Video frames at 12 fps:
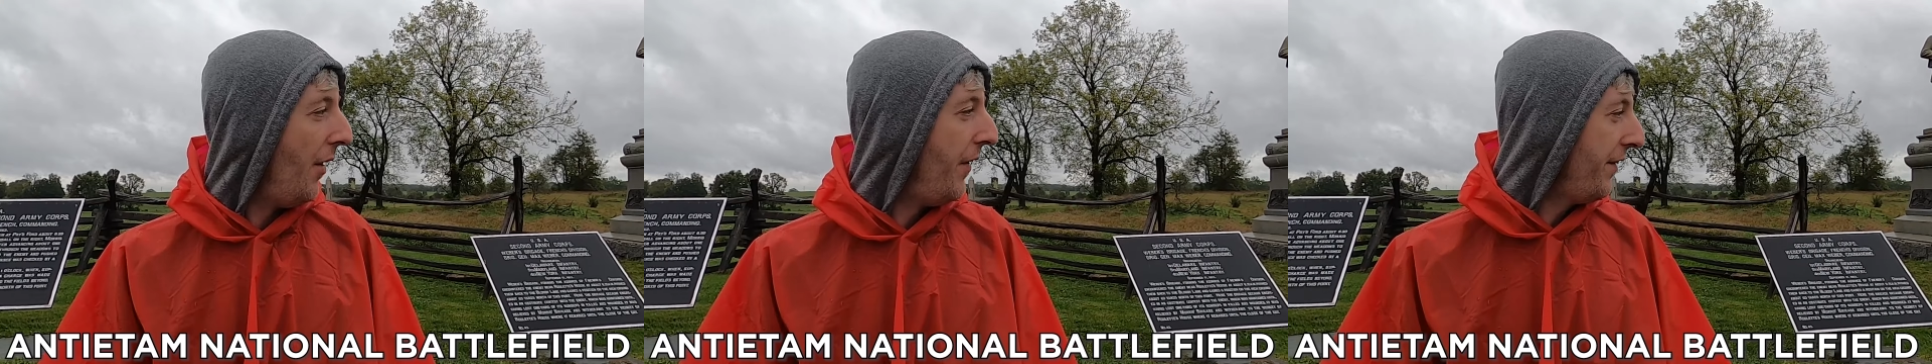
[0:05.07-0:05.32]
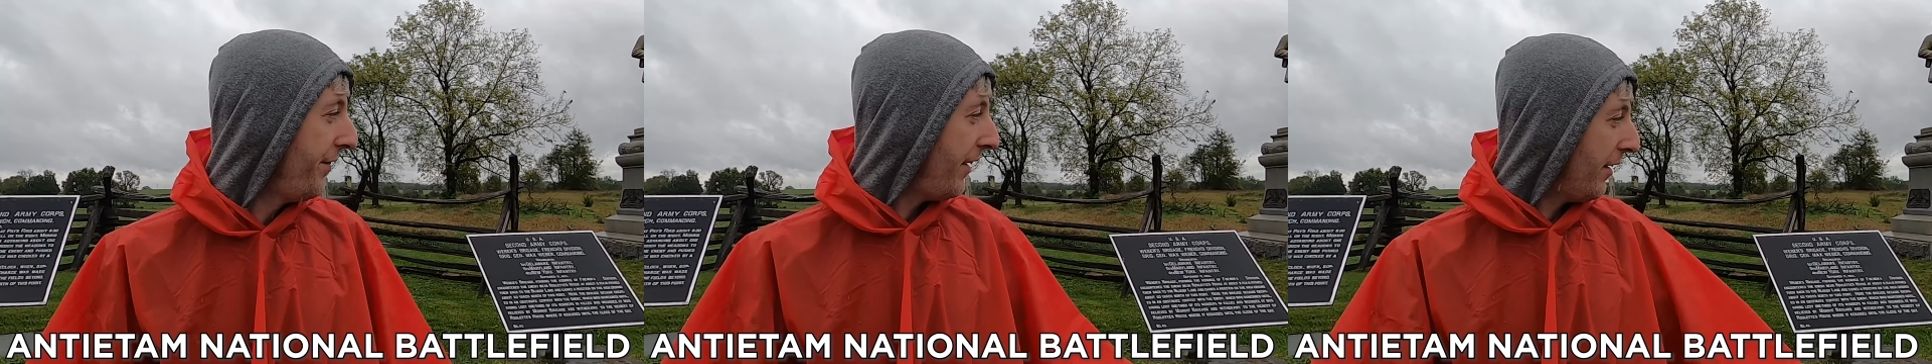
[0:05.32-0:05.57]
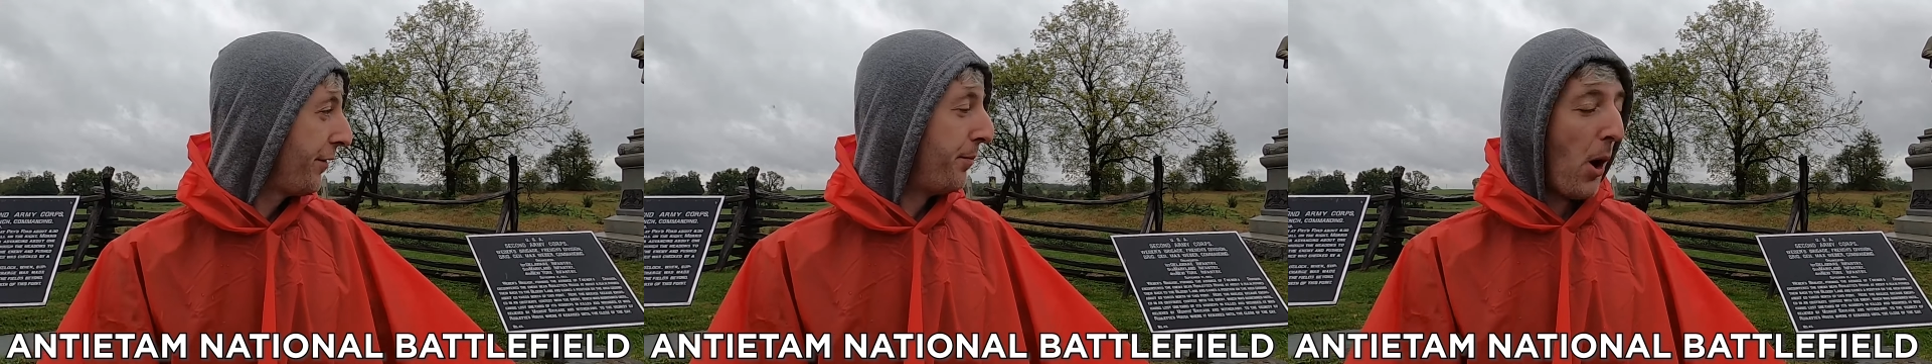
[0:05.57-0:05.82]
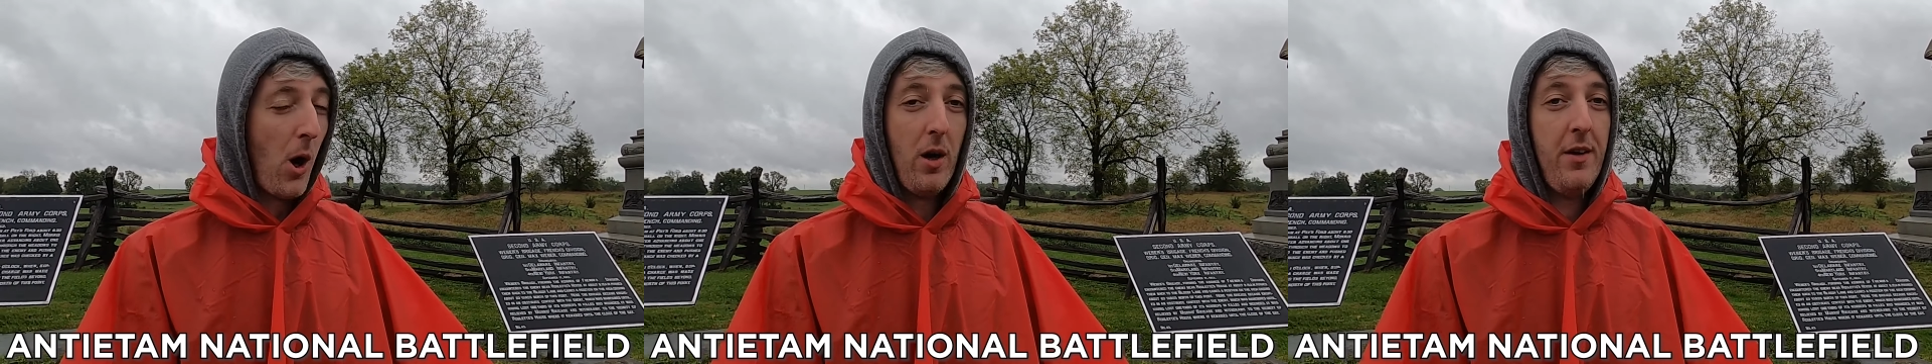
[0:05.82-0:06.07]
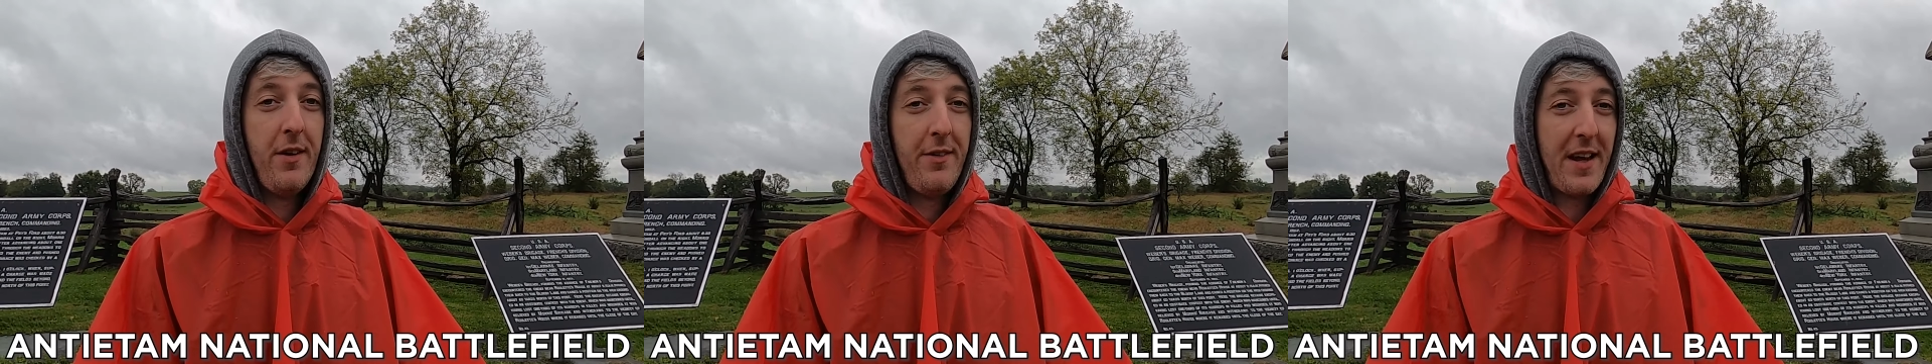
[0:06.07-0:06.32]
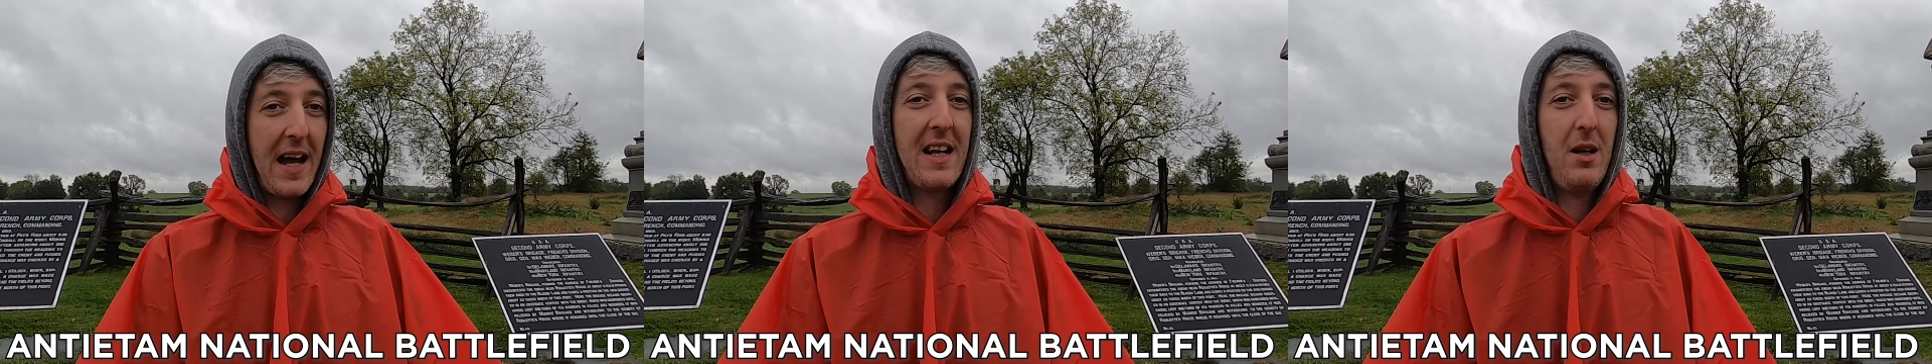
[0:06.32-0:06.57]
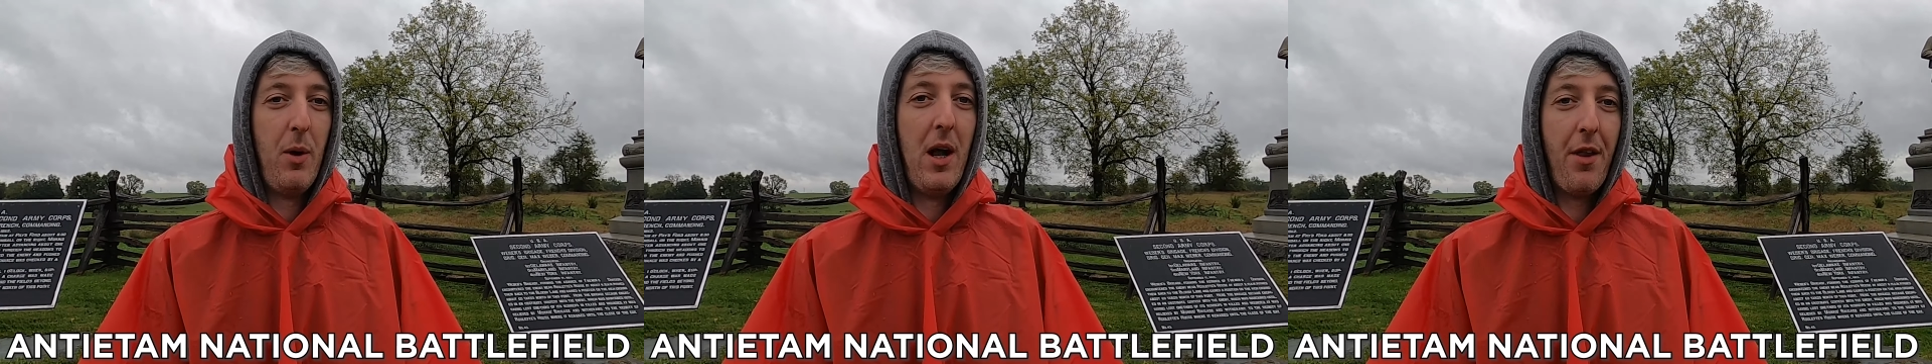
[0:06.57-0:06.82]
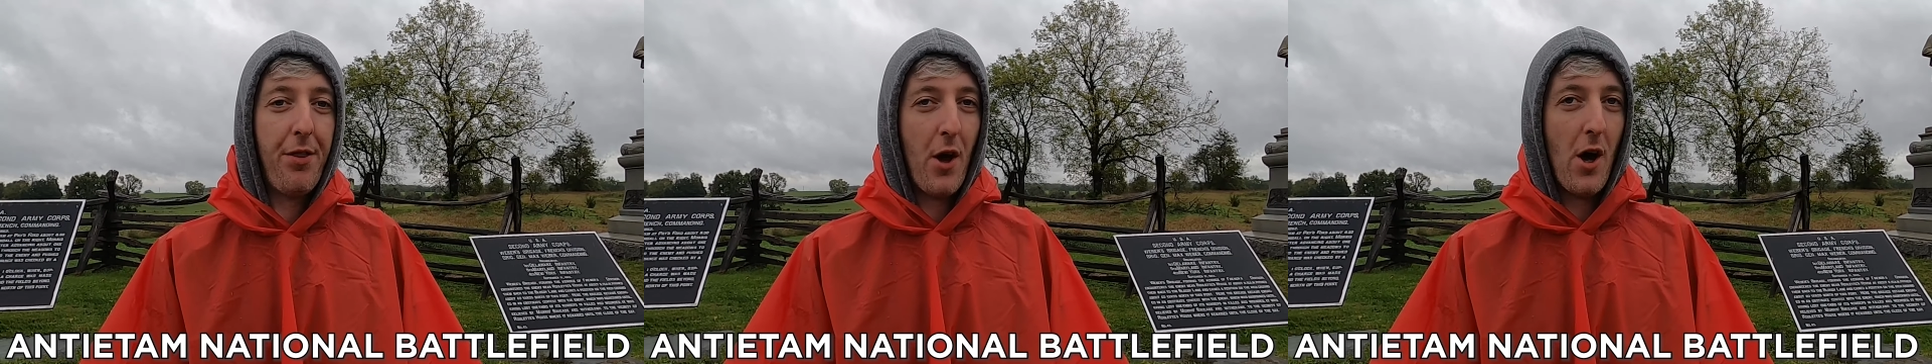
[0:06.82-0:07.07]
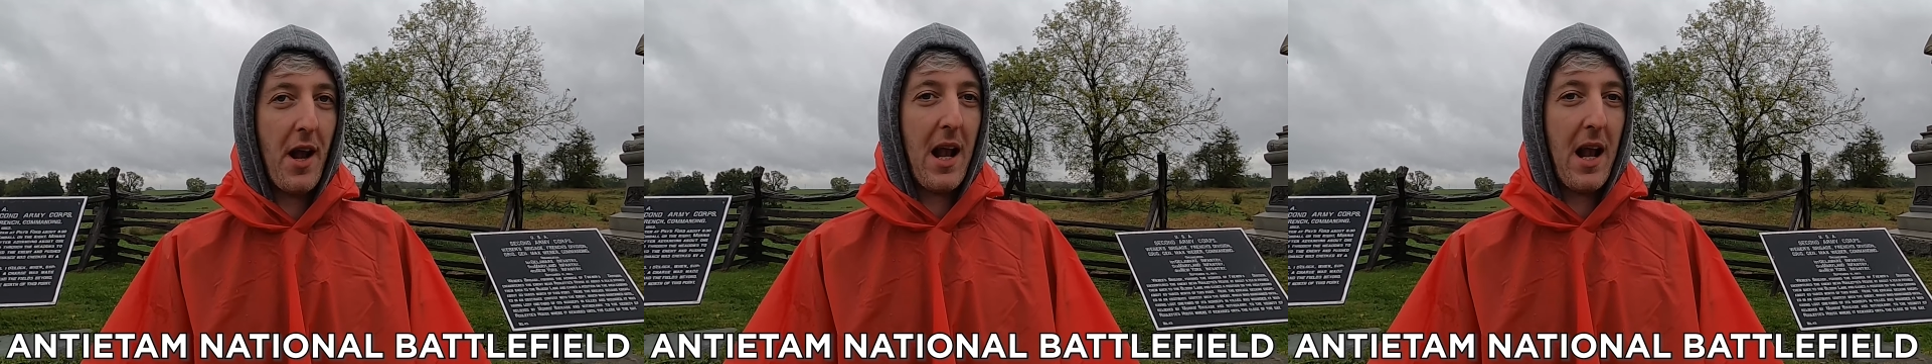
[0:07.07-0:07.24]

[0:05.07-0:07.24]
This spot is exactly where the 3rd